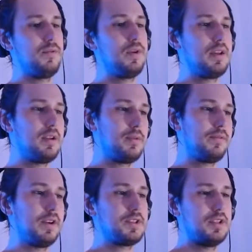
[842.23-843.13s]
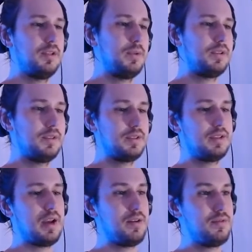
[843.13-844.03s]
if we get a Reflection Elementalist
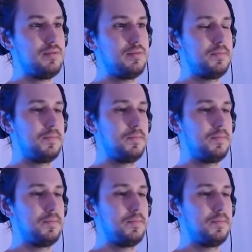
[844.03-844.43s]
down,